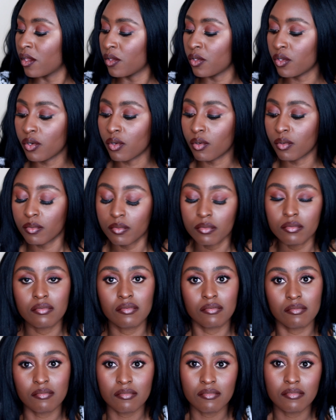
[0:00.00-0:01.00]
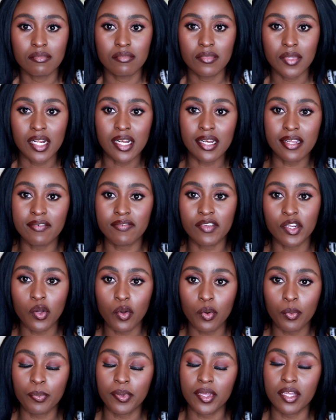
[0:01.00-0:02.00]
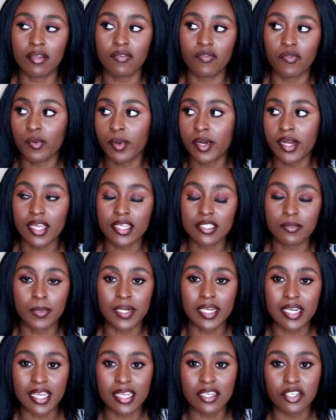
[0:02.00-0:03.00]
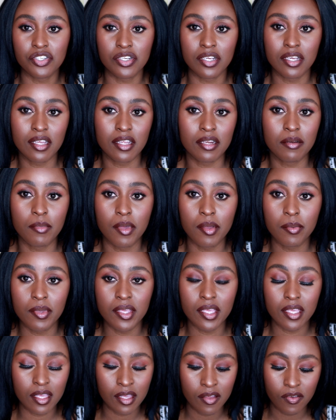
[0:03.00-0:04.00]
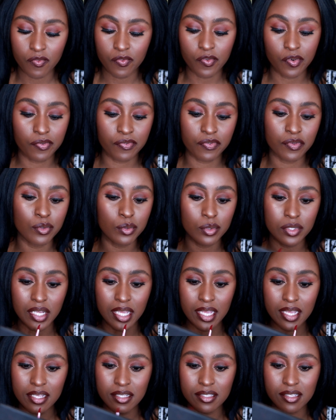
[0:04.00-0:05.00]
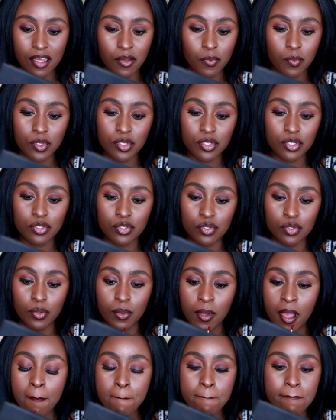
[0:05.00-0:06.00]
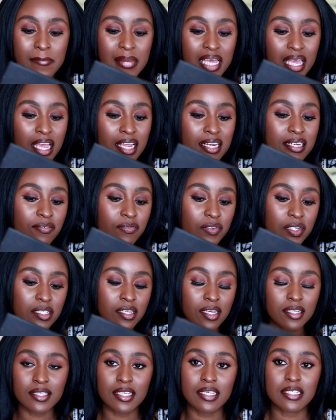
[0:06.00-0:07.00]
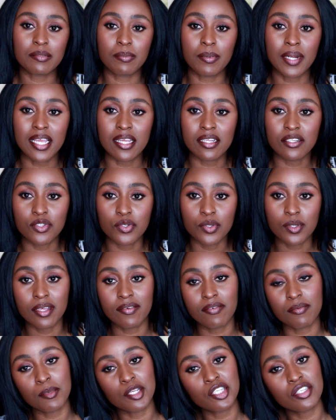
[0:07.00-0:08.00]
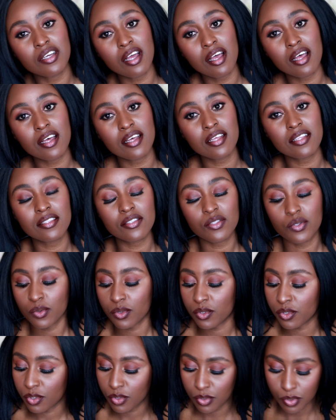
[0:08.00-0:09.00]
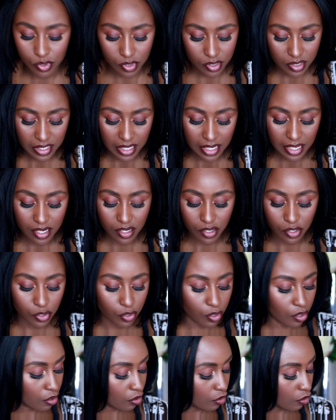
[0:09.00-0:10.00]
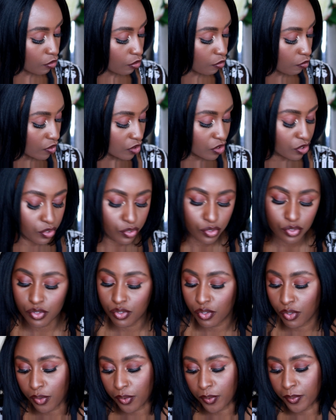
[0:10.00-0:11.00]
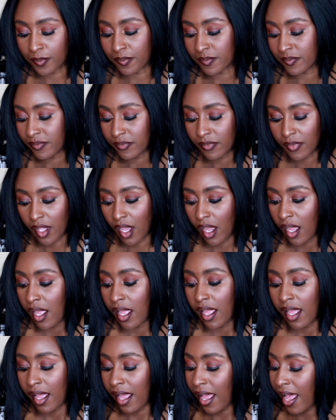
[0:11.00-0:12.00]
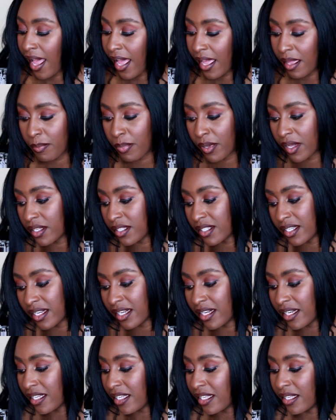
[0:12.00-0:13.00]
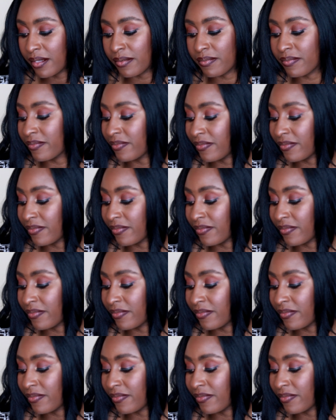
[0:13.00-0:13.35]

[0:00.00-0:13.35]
you know, leave it open for an explanation, maybe for a few days? Like, what do you do? And if he does explain, do you give him a chance, or do you just let it go? What do you do? I personally,